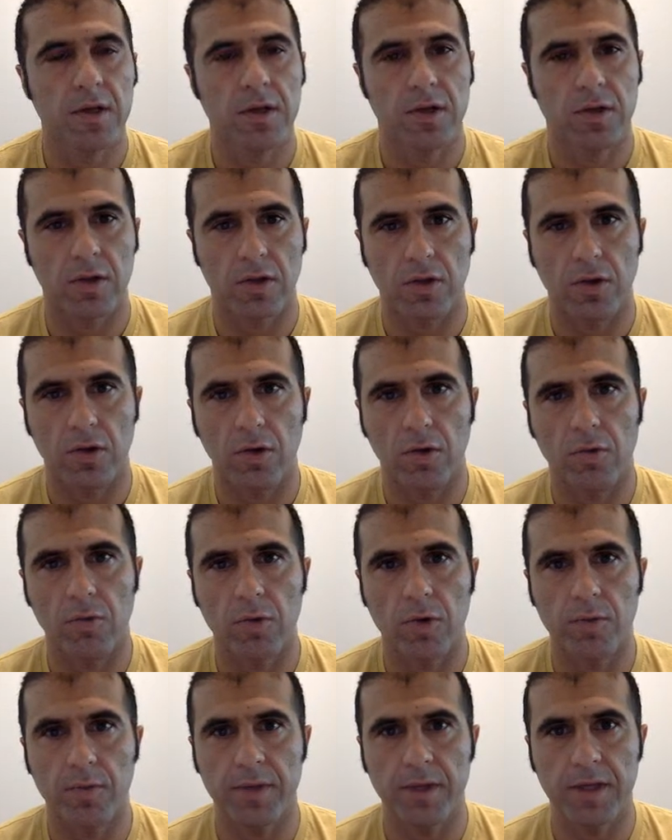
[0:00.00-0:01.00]
The goal
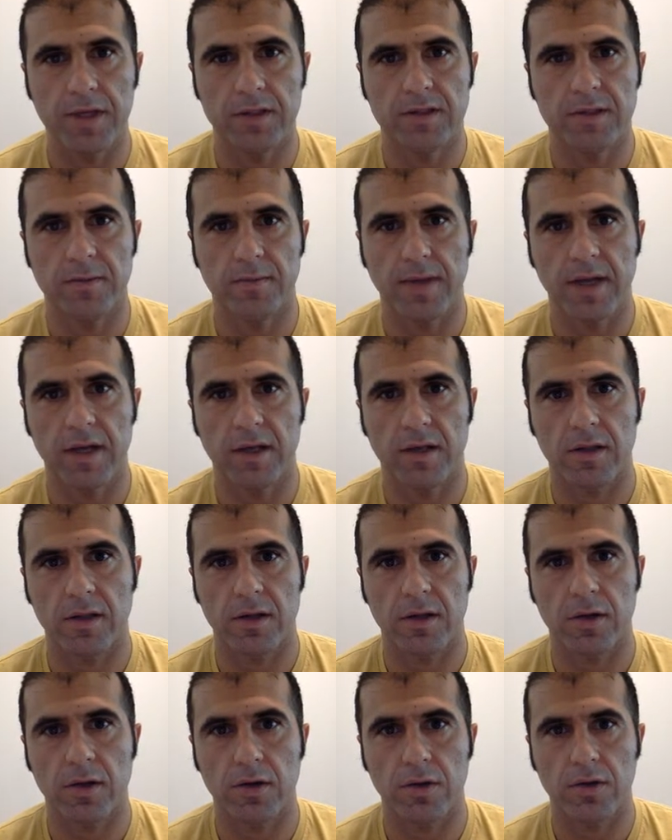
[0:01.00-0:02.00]
will be to make the
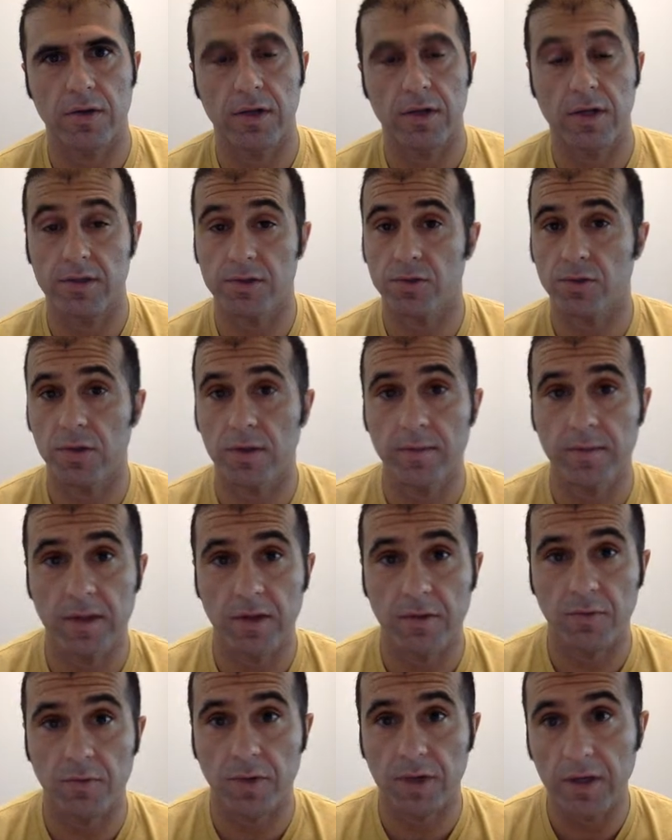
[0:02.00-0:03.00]
code extremely
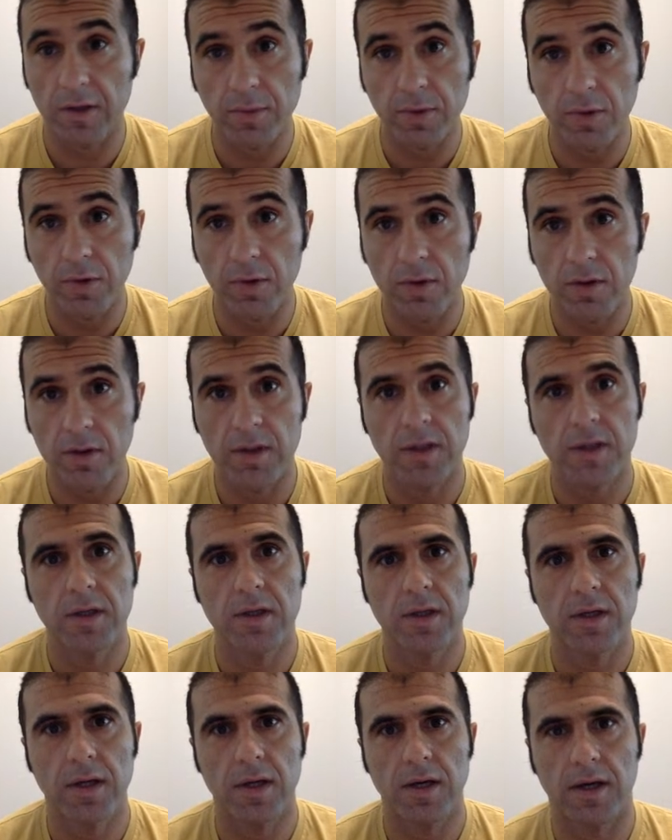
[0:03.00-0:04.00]
readable,
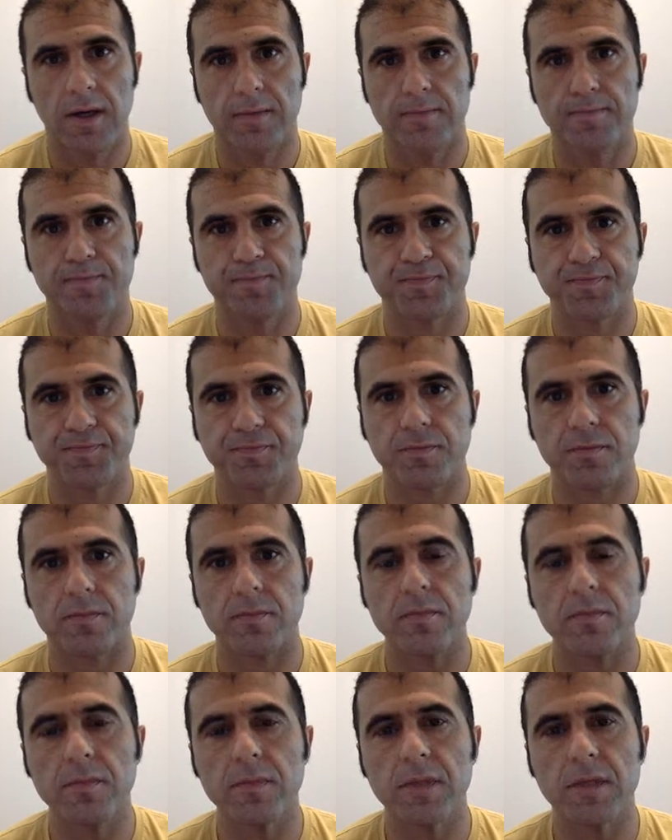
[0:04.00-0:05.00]
um,
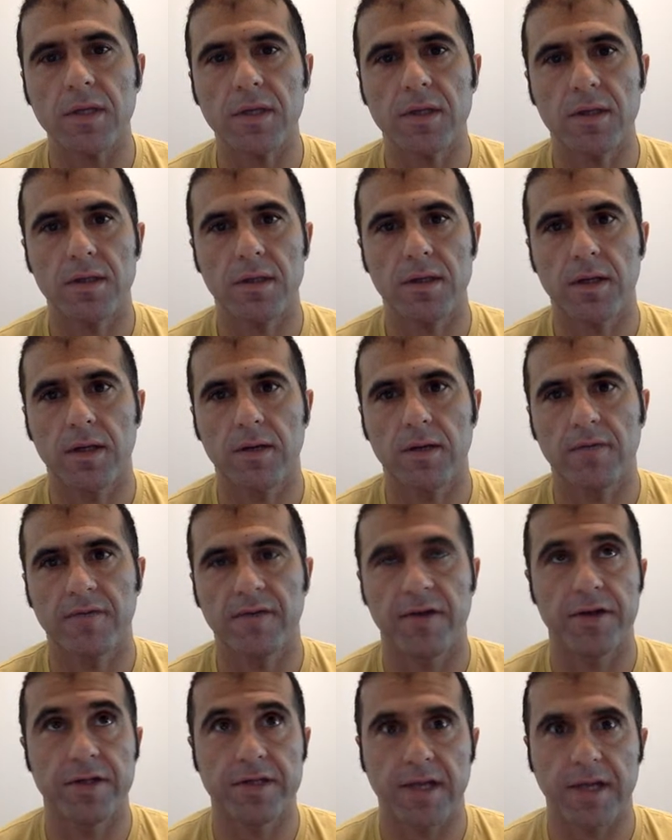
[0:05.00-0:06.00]
uh,
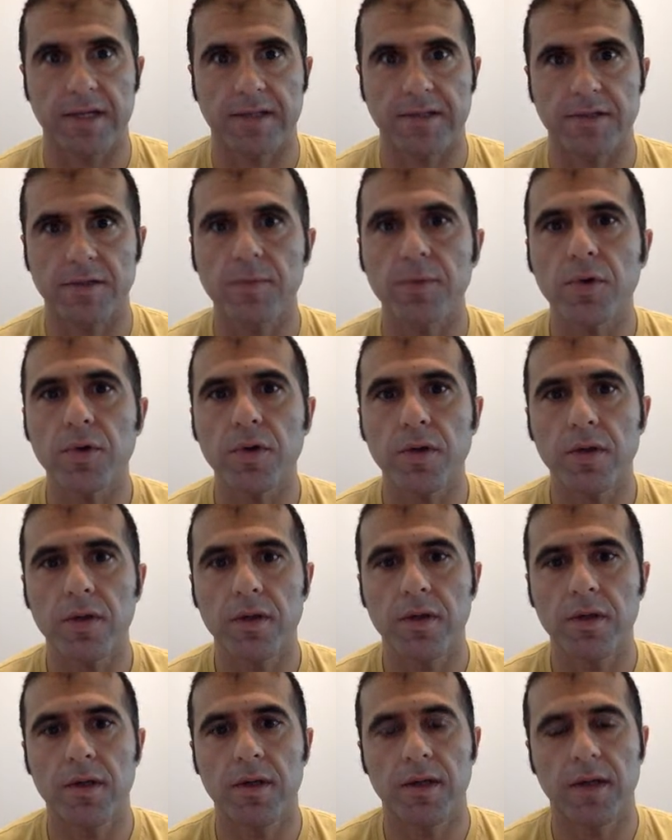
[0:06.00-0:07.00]
very testable,
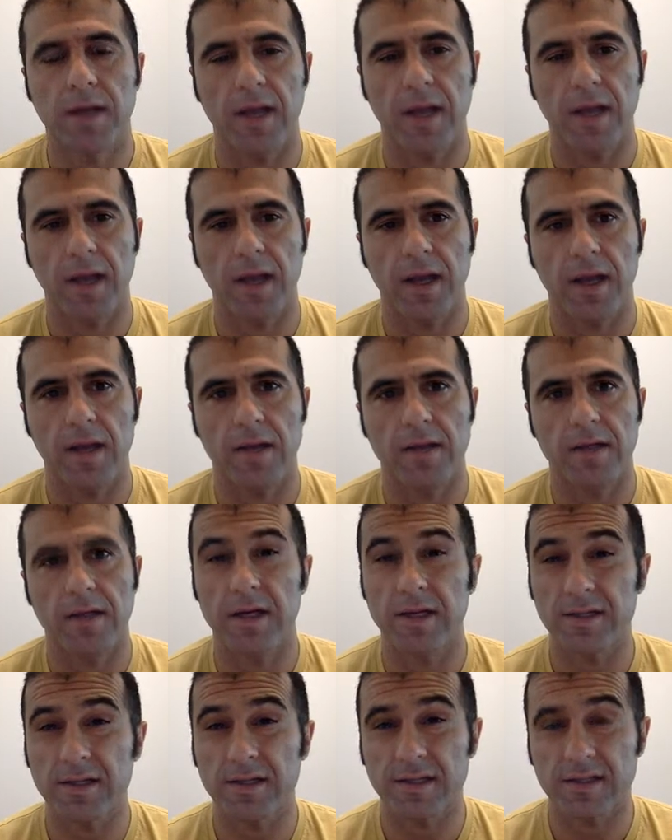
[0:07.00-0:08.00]
and
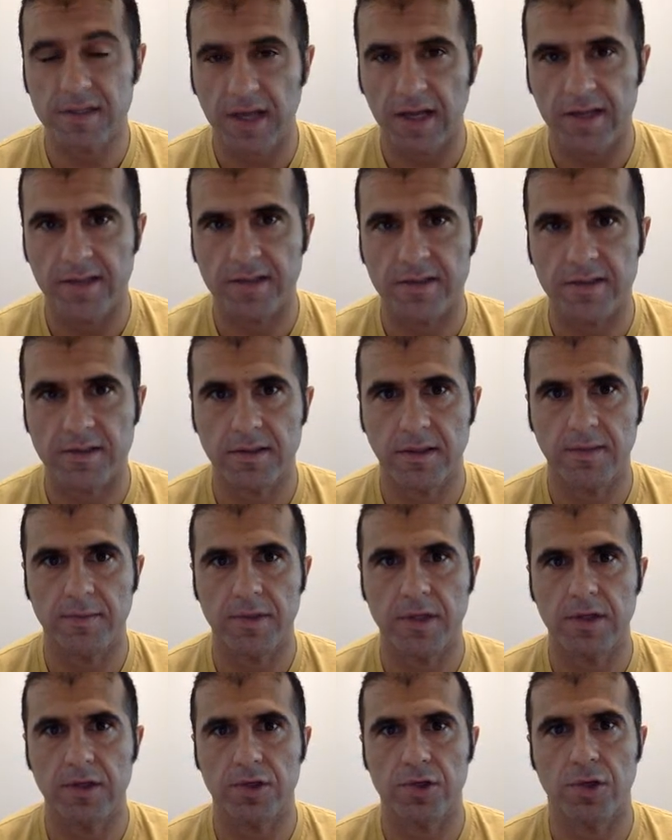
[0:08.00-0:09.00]
concise. I'm
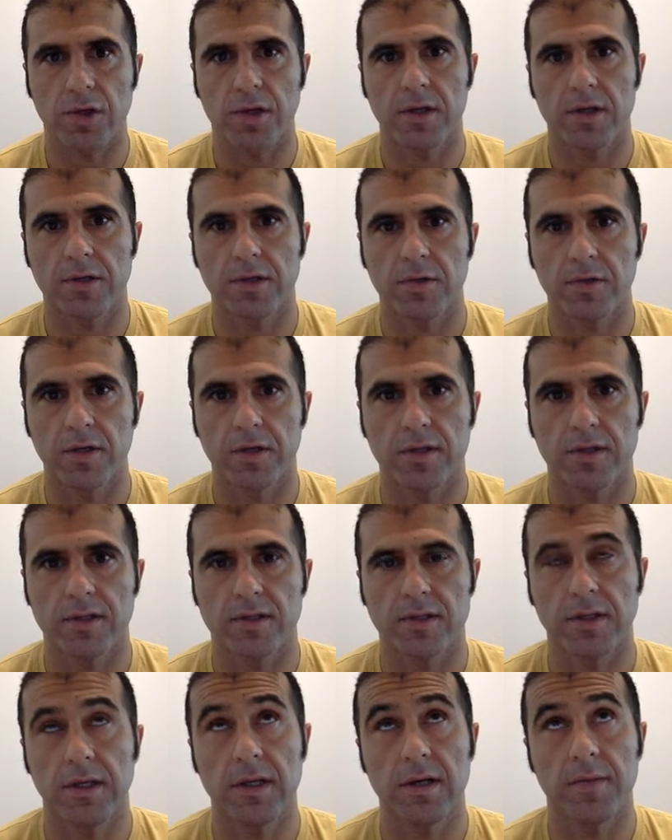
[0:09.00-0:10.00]
going to try to do
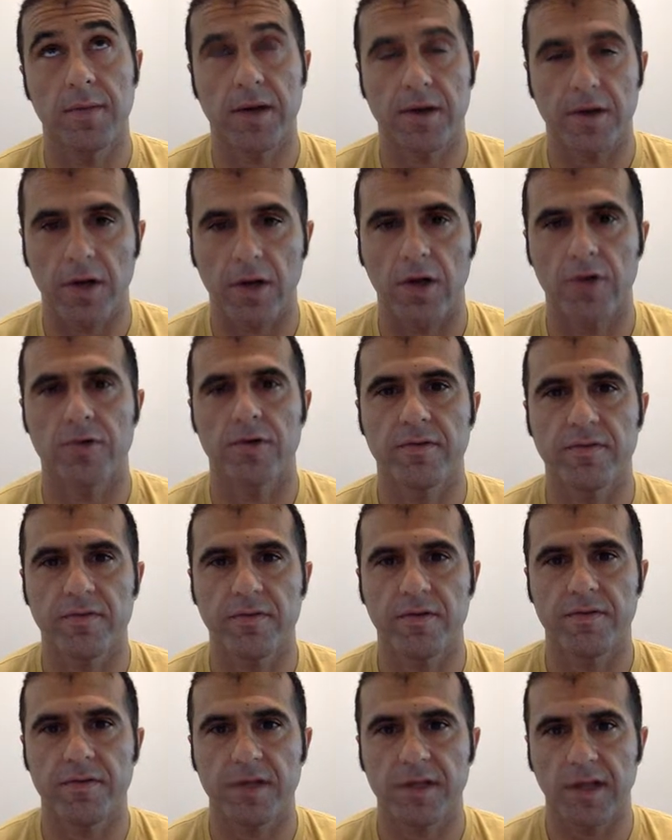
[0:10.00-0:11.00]
this in about
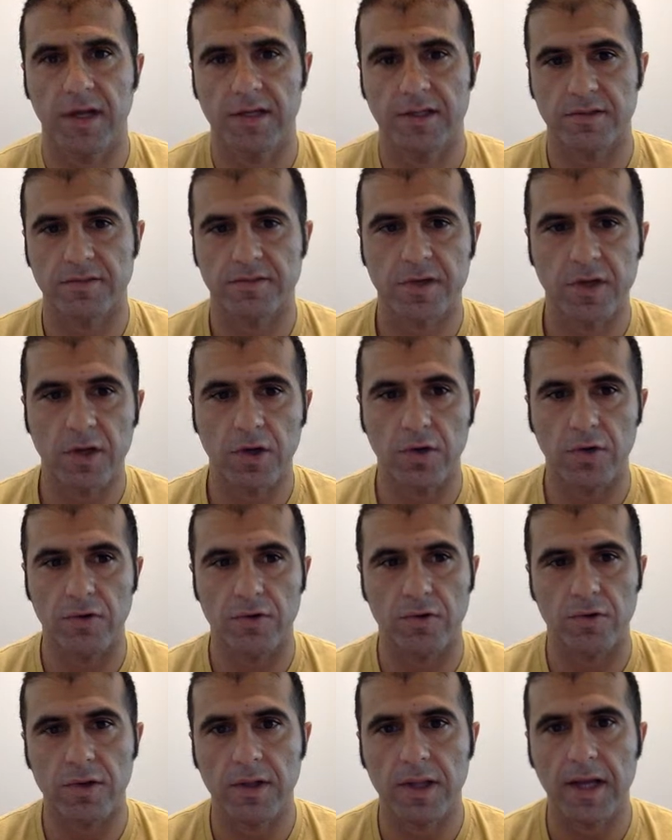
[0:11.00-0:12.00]
150 lines of code
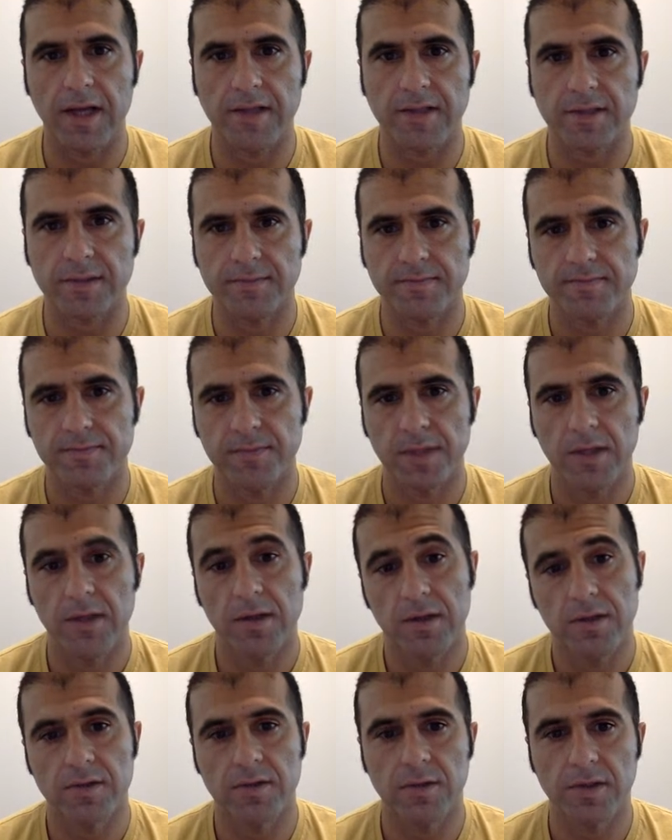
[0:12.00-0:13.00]
or less.
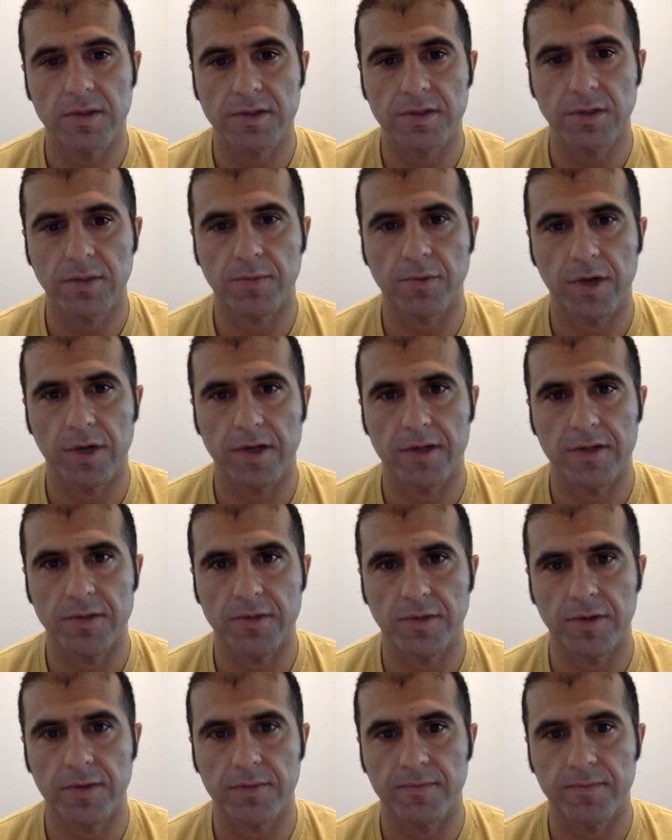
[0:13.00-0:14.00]
So let's jump right into it.